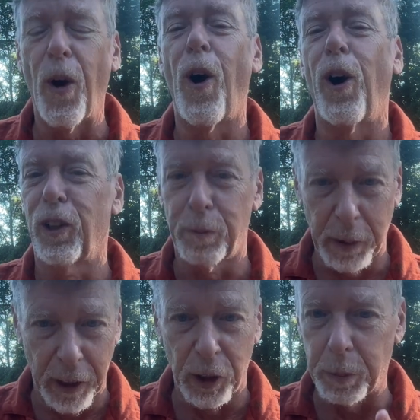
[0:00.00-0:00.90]
all of
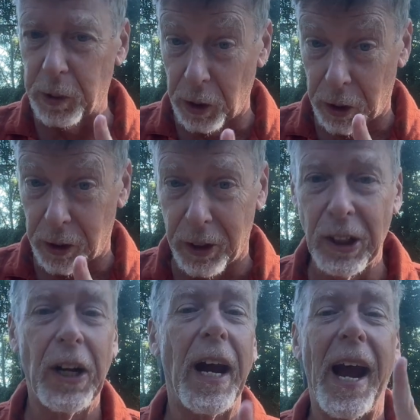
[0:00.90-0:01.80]
Plato's positions
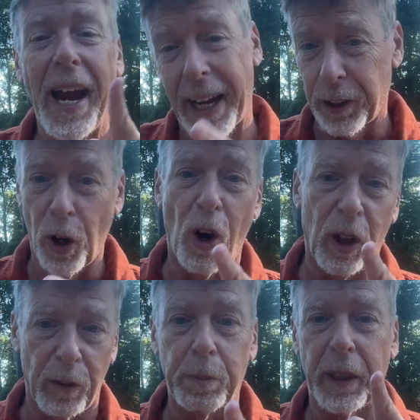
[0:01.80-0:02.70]
and
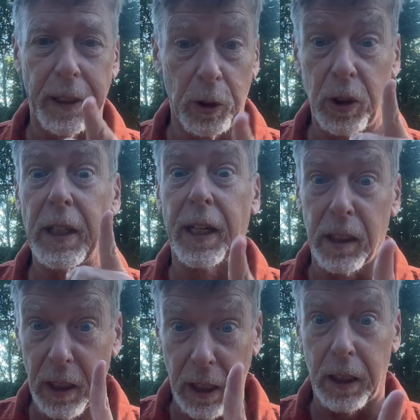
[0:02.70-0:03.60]
all of Plato's
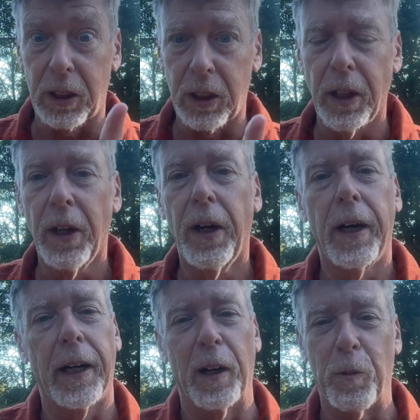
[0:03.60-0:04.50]
techniques.
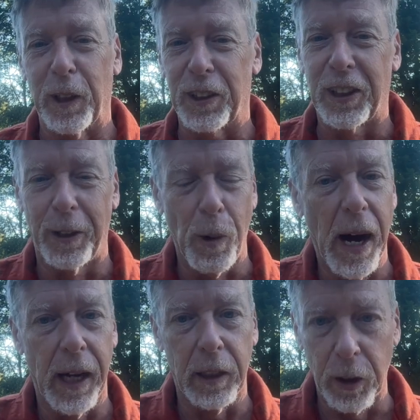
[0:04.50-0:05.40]
And I want to say
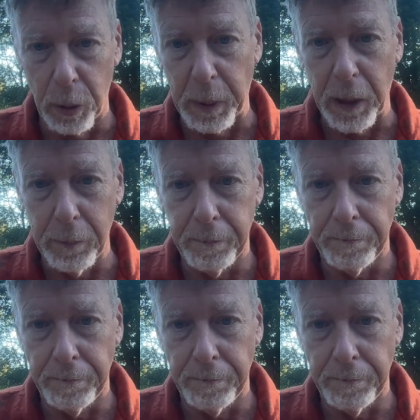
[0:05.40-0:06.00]
why a little bit.